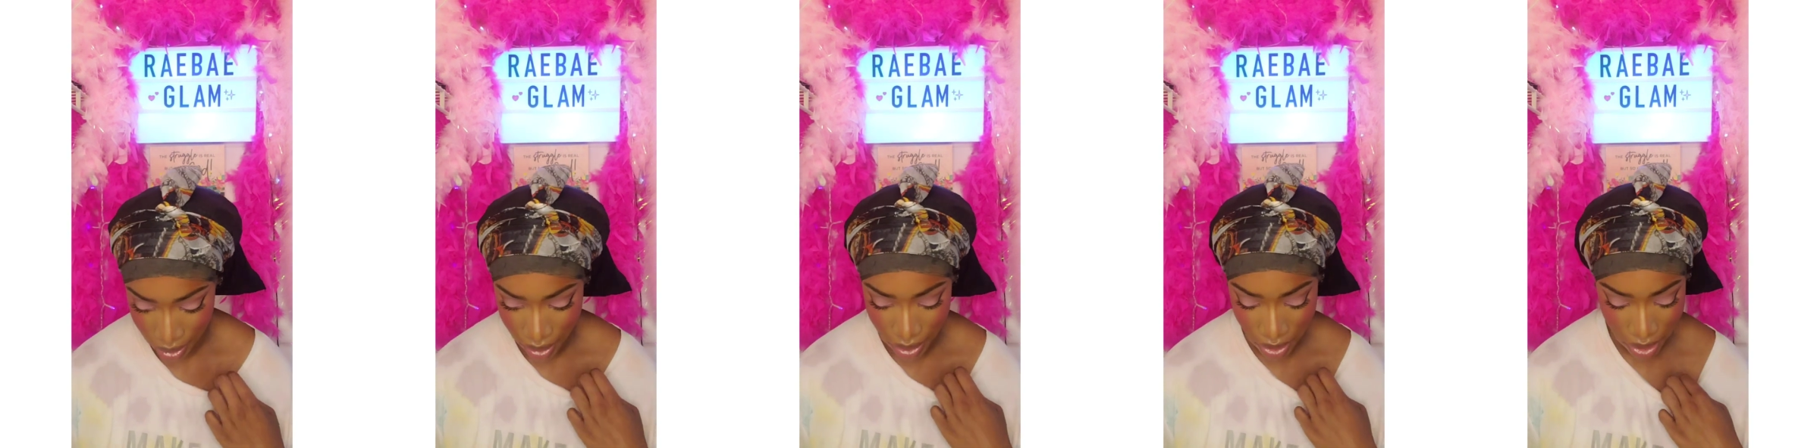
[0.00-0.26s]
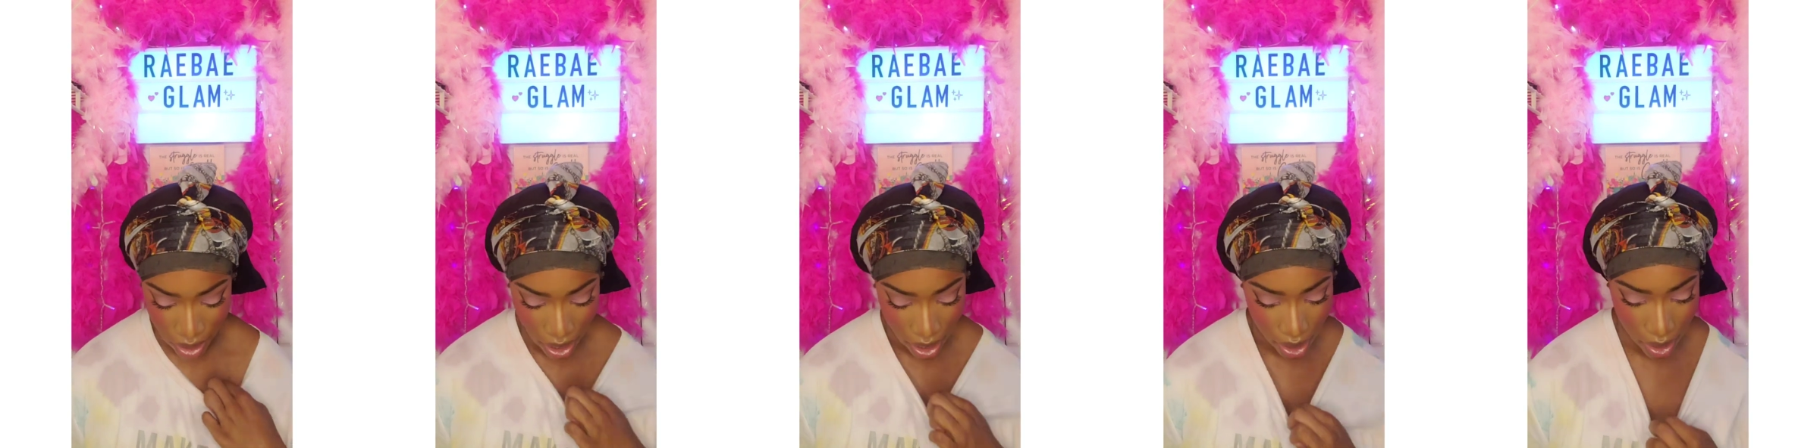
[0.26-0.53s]

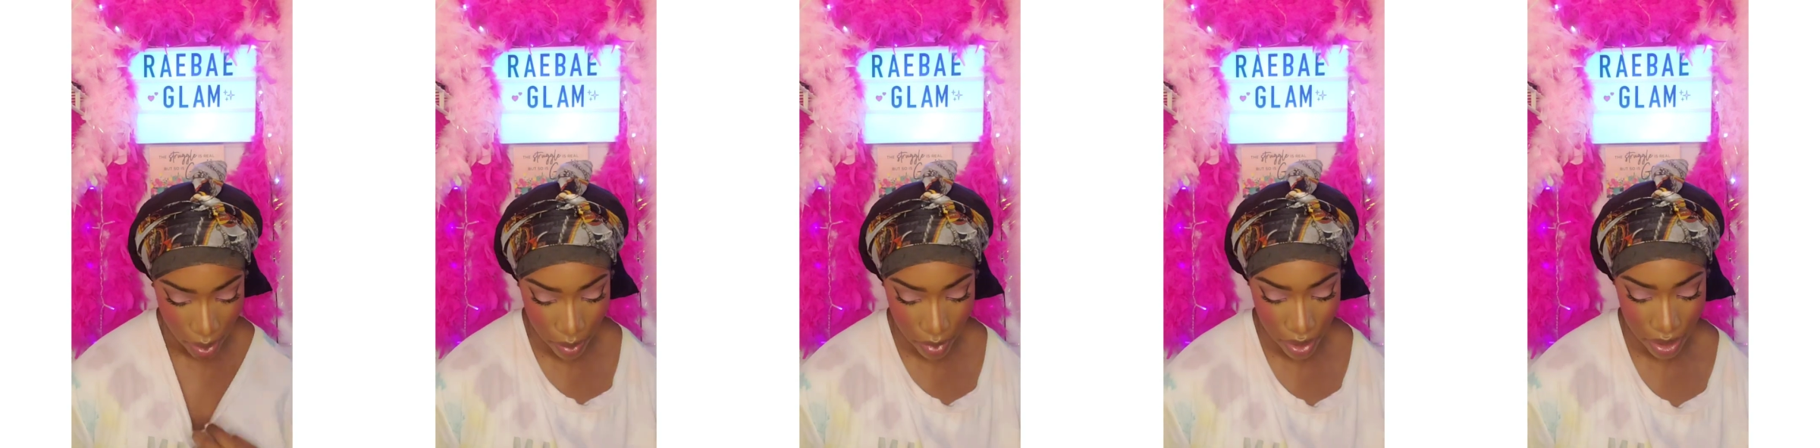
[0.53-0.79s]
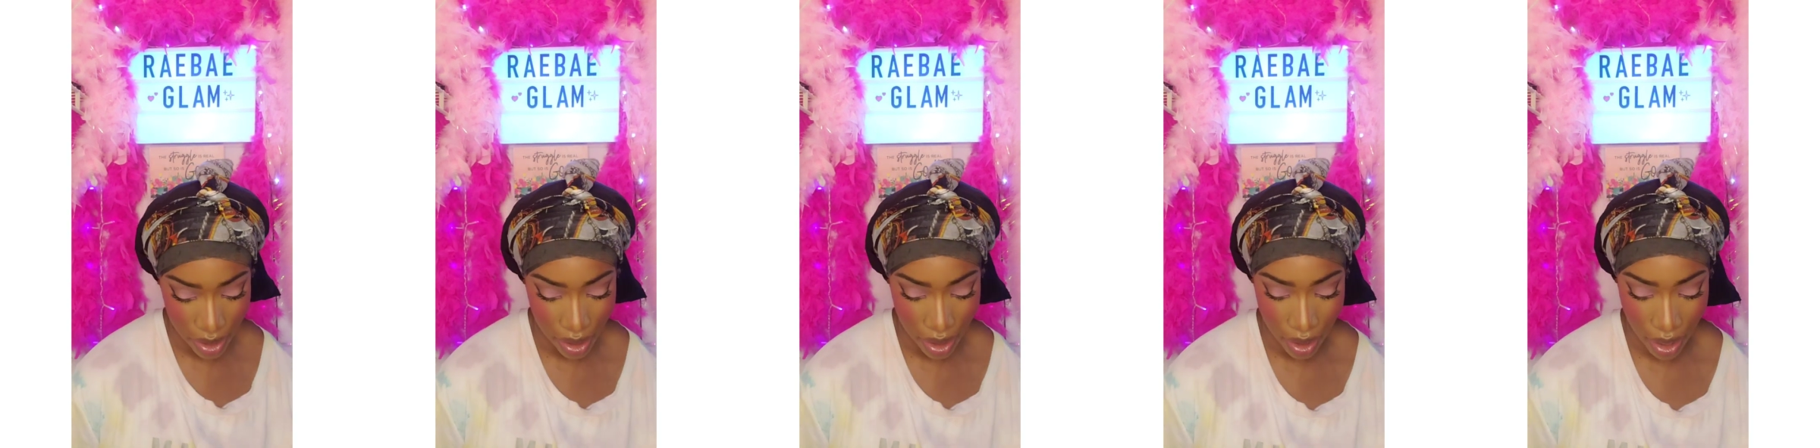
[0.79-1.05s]
Child, I'm
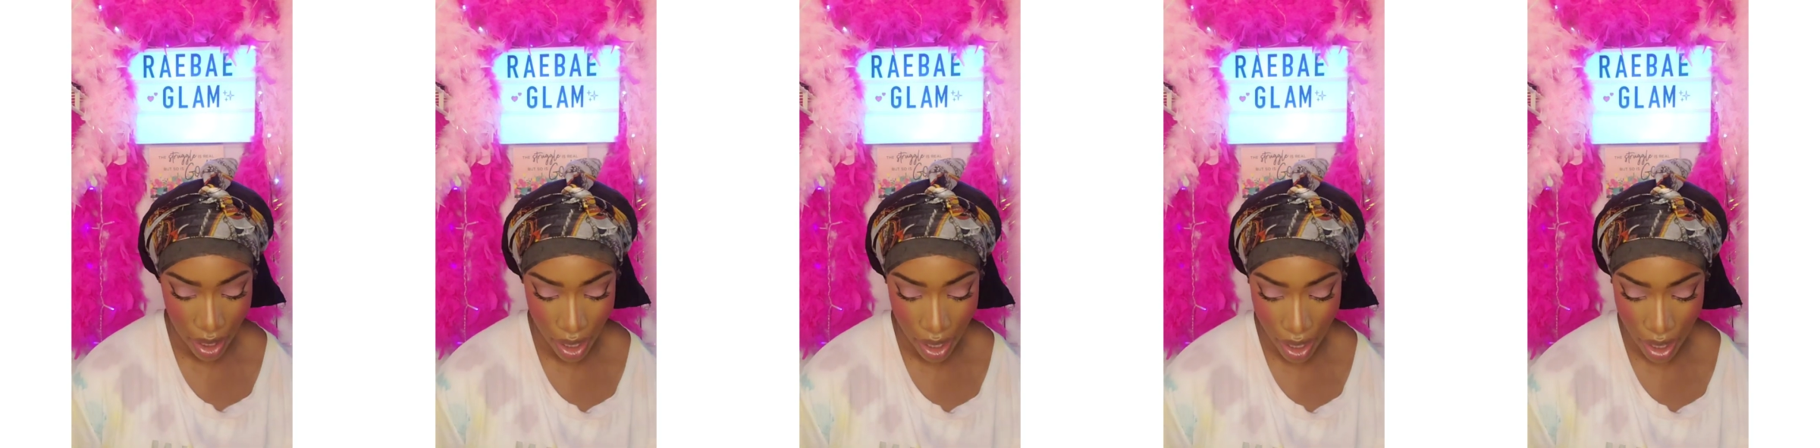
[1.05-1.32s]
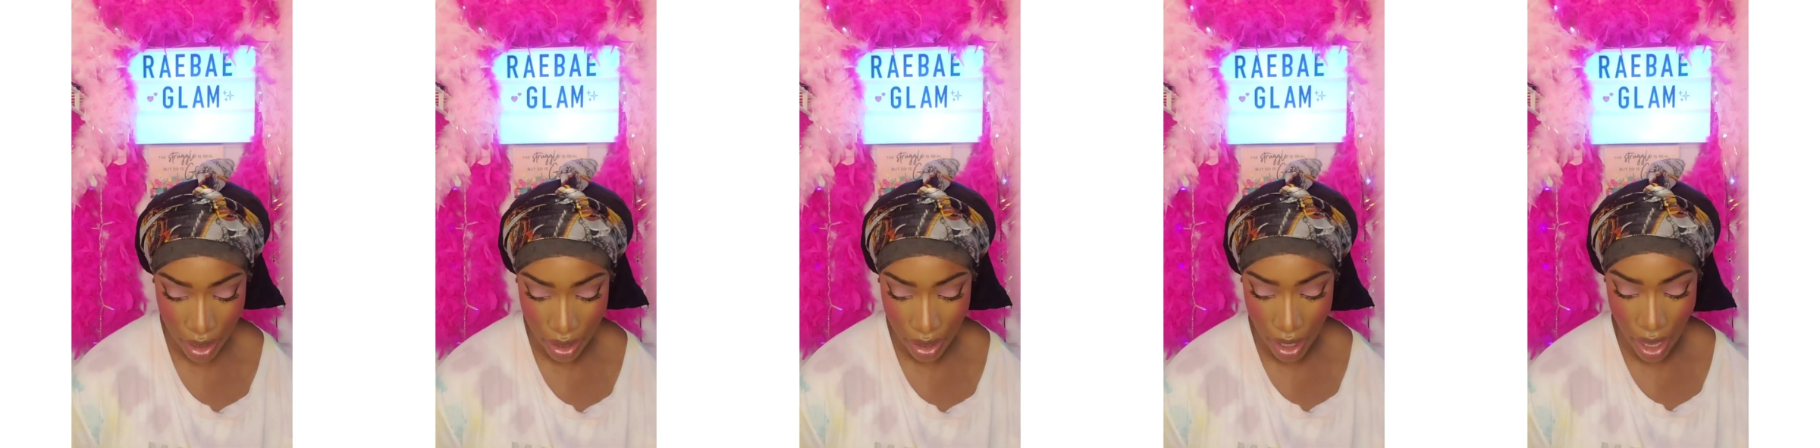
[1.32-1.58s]
just
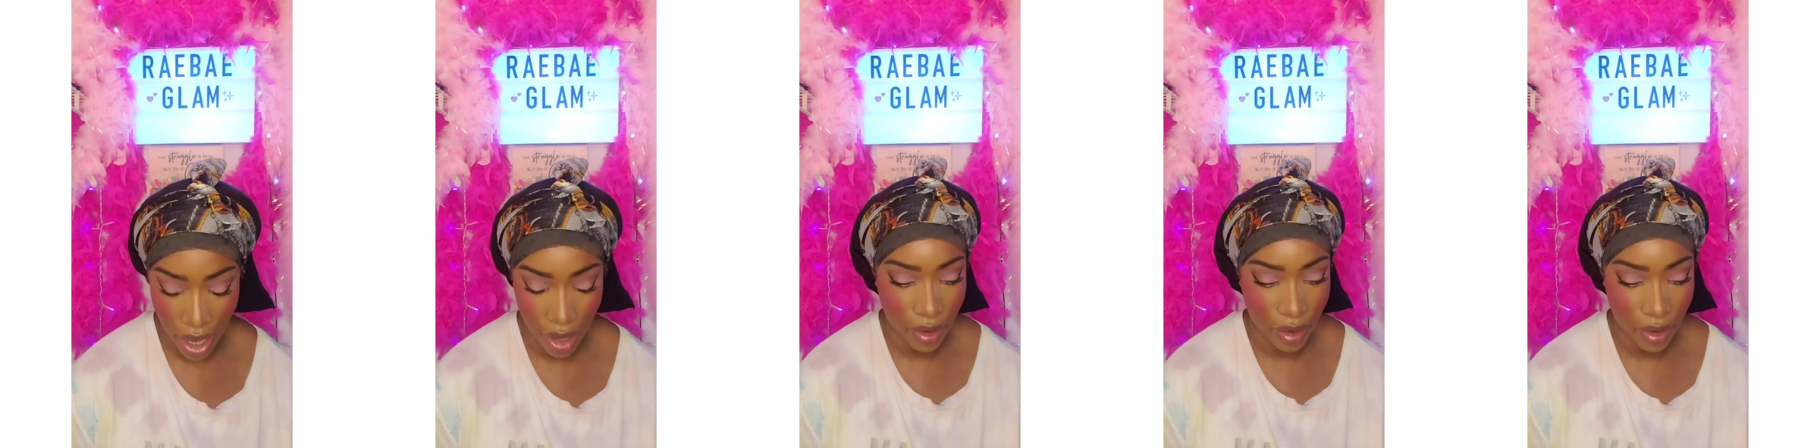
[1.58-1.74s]
glad that I